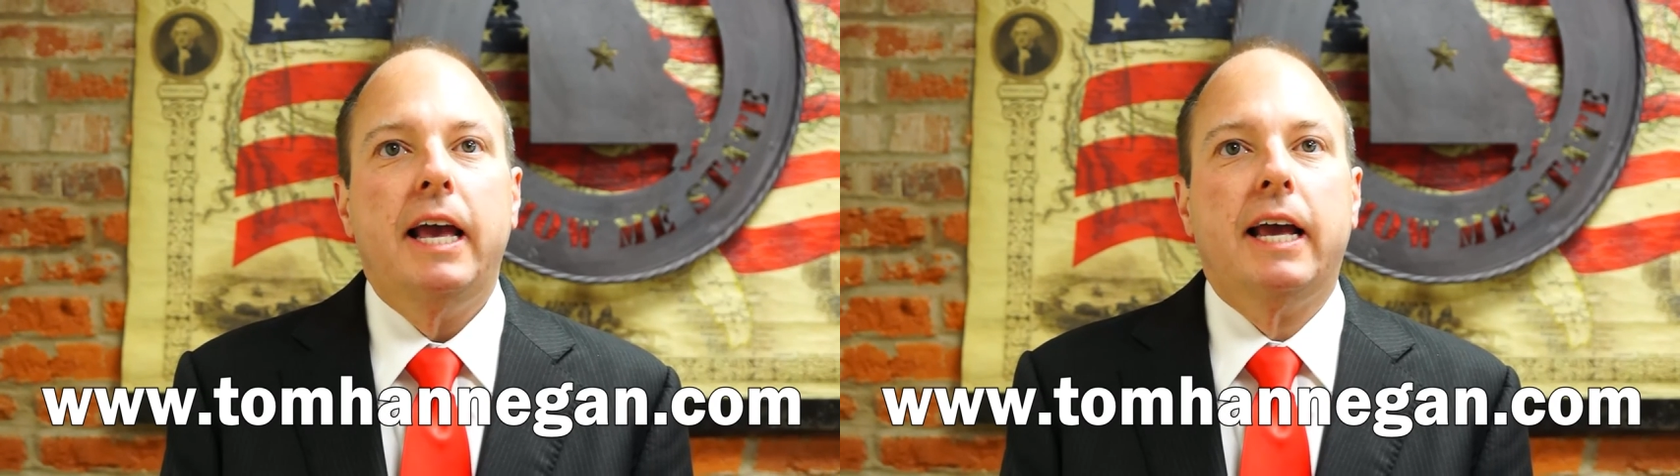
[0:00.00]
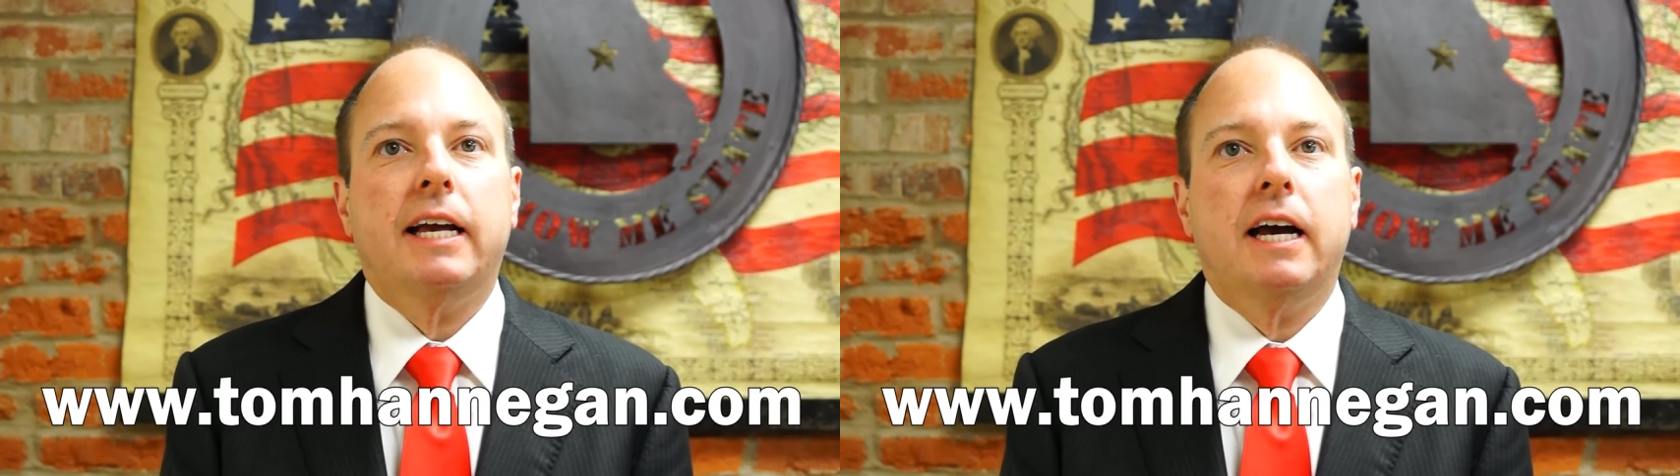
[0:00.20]

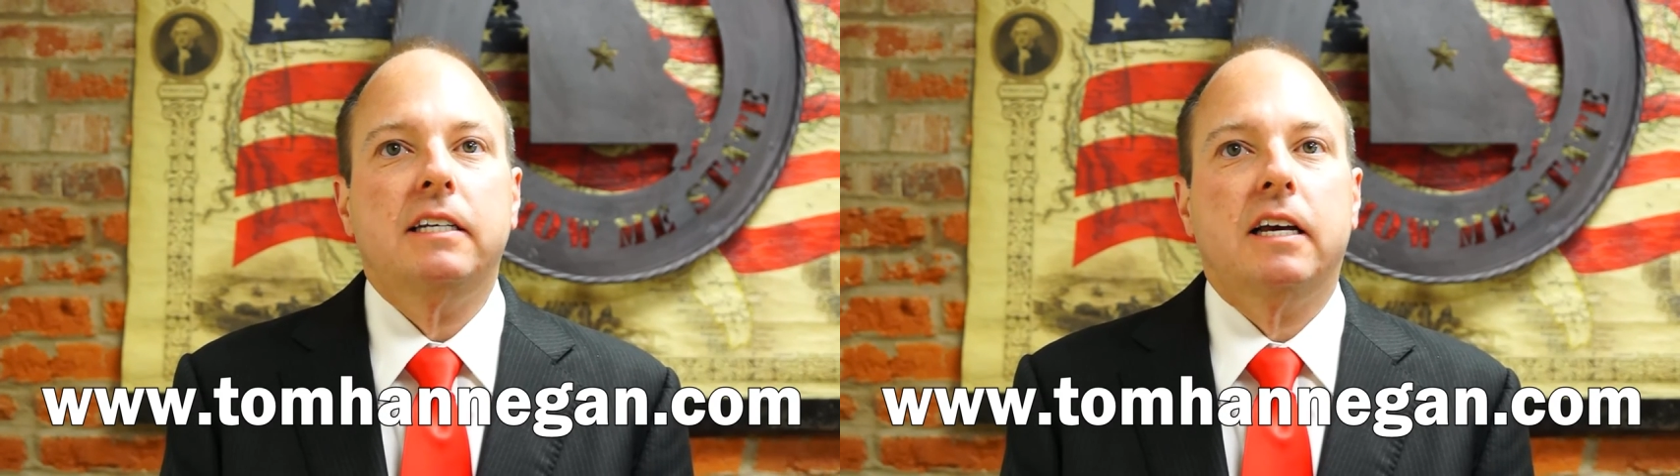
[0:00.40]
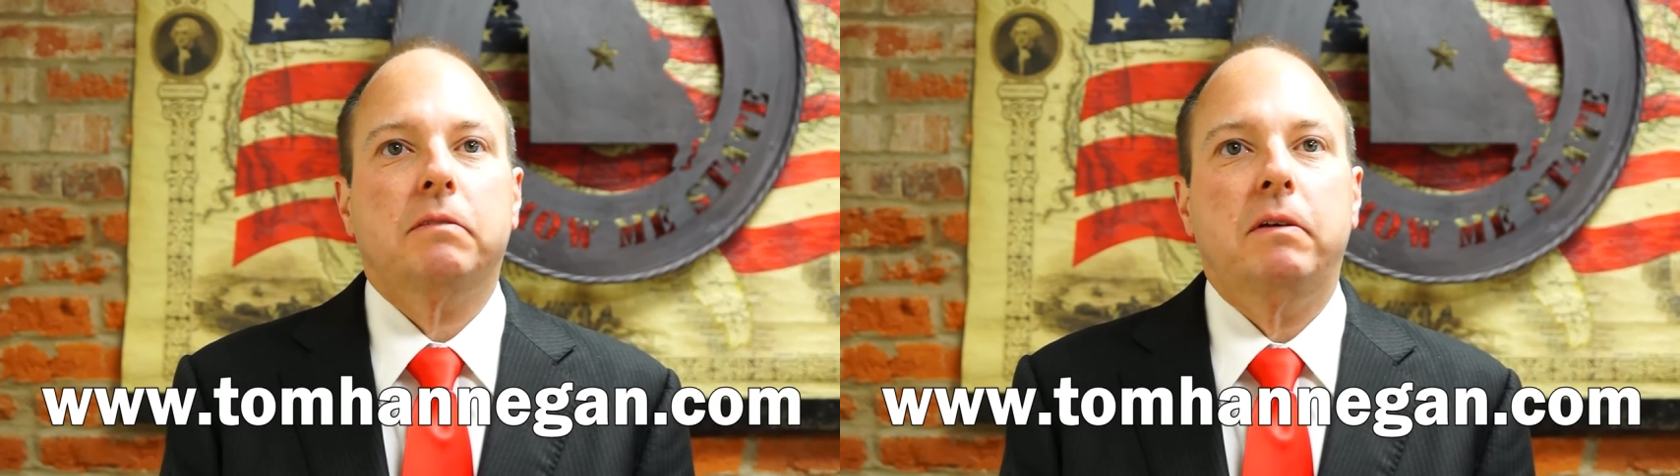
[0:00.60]
and
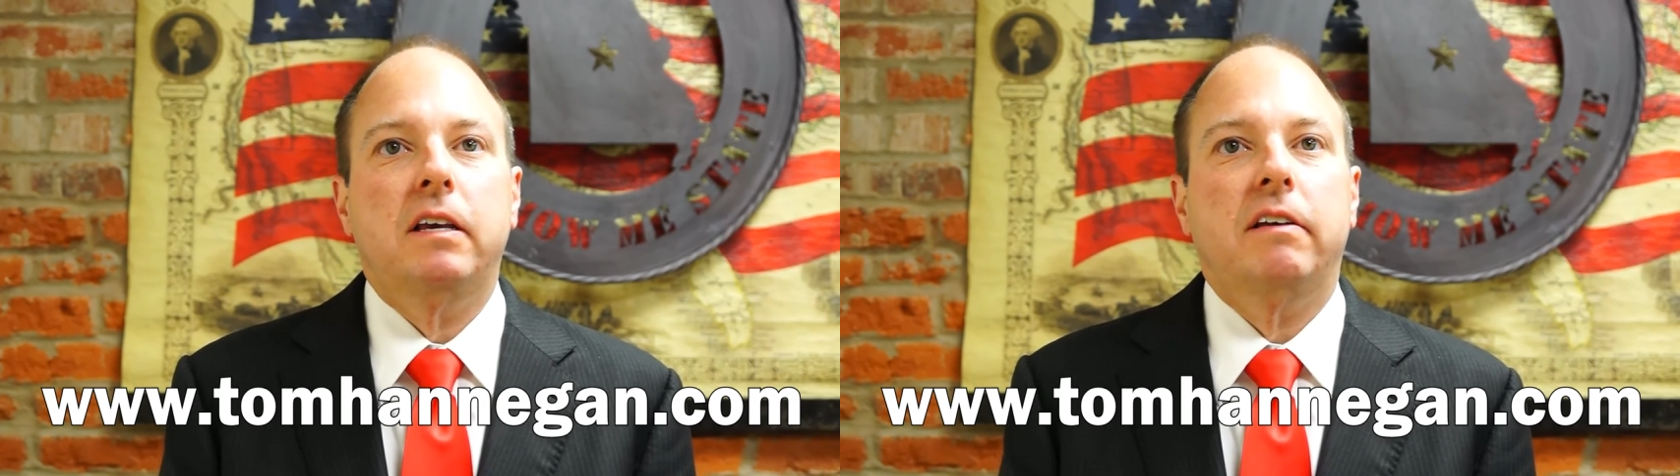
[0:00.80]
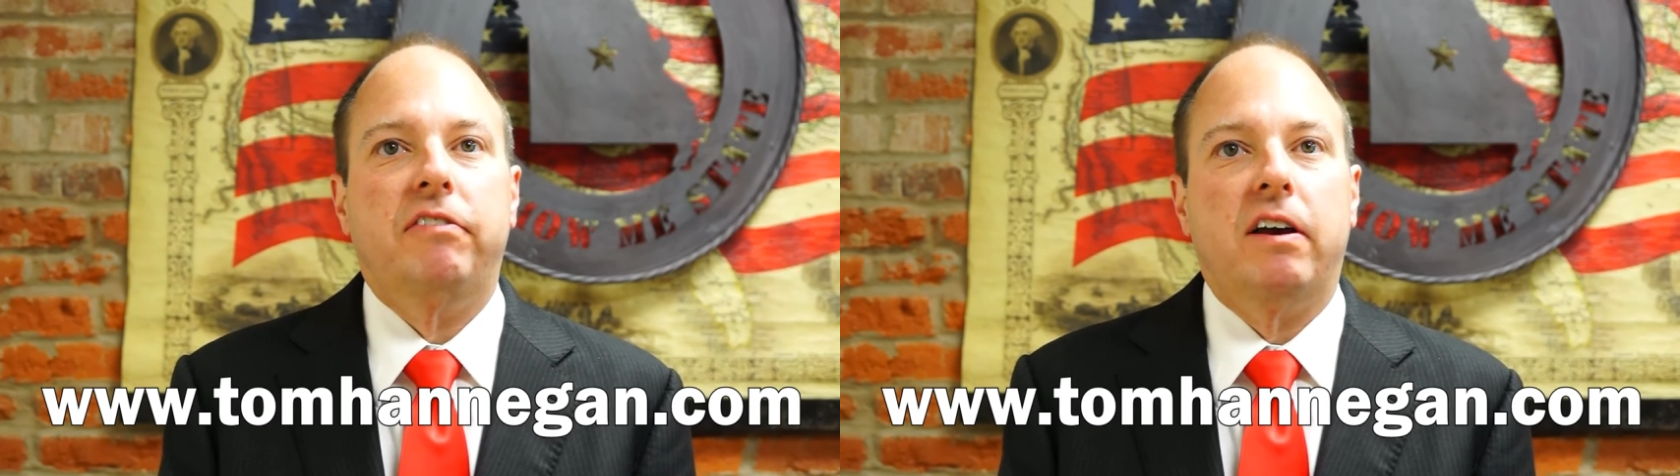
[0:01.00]
contact
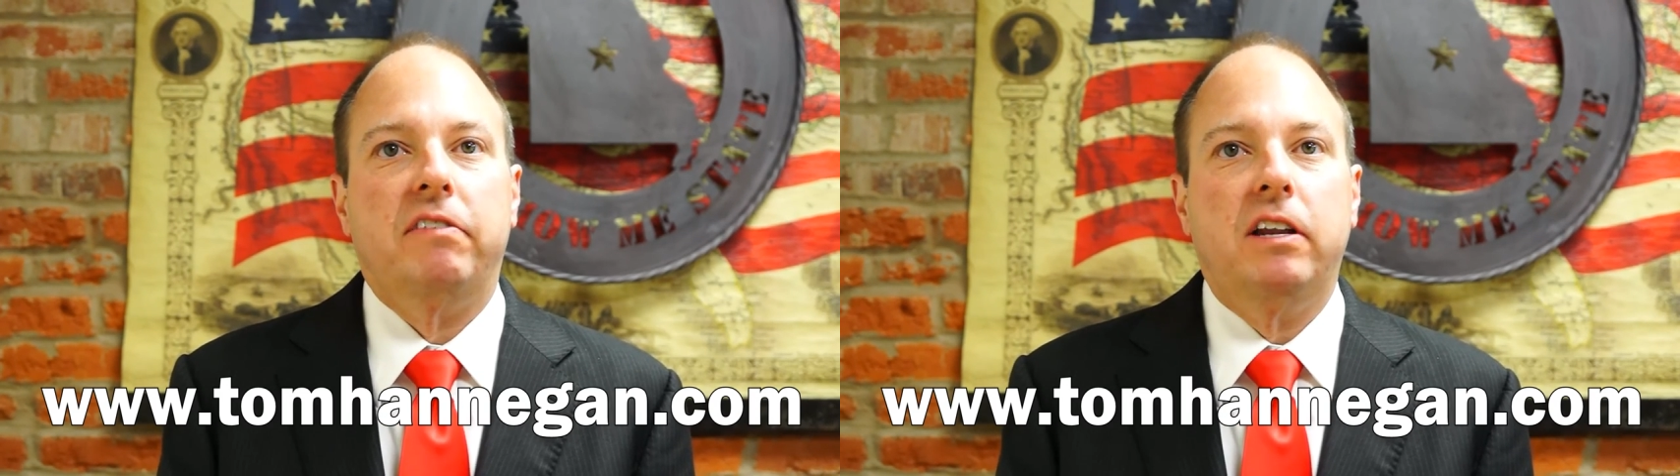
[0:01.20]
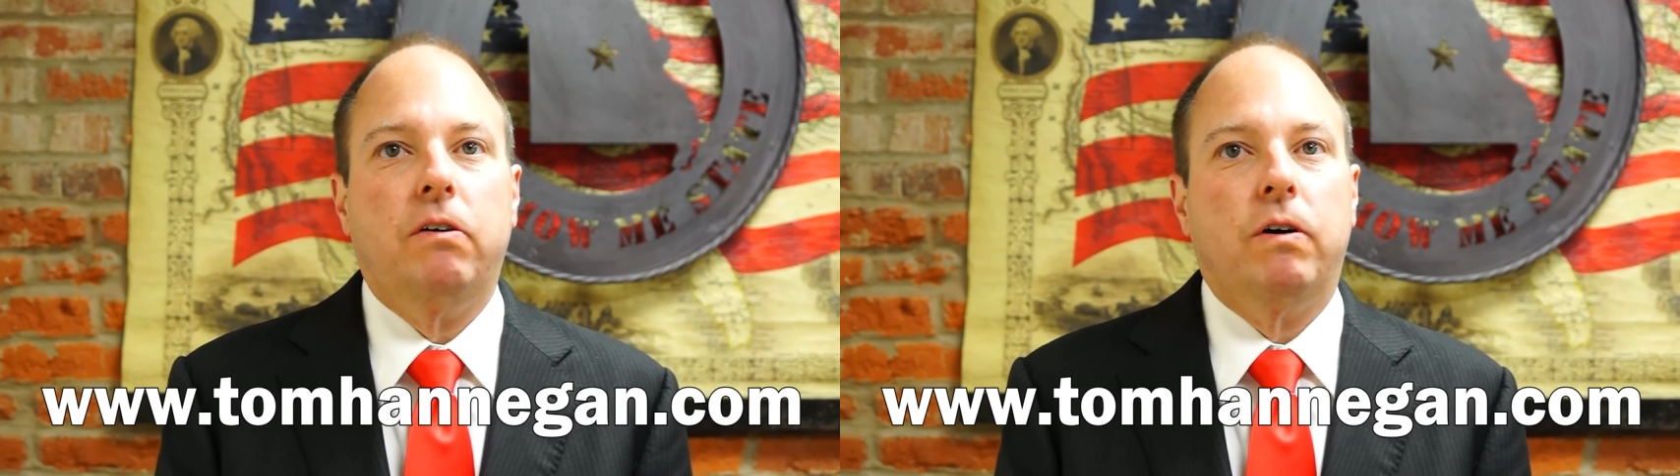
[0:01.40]
me if you have any